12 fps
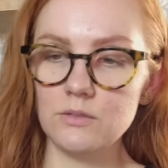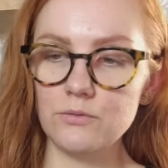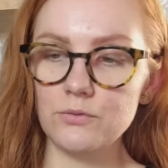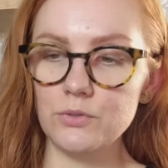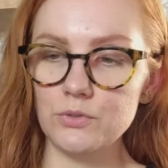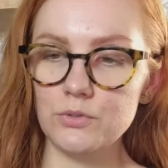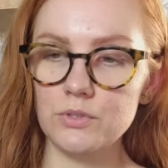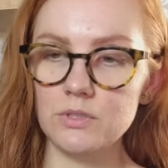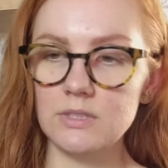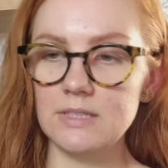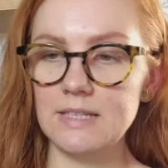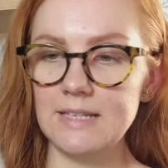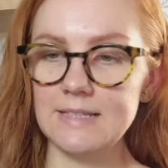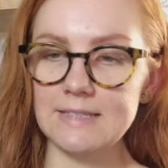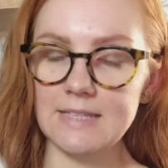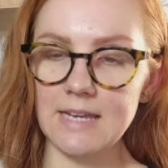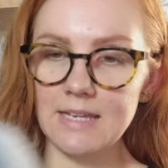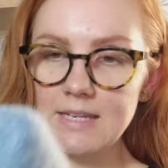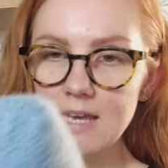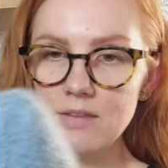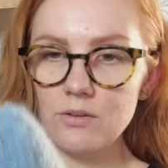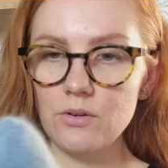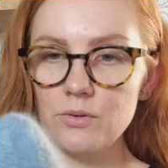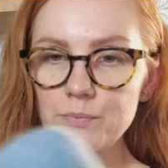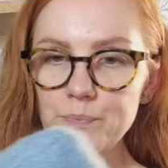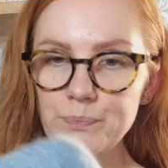foot inside the other,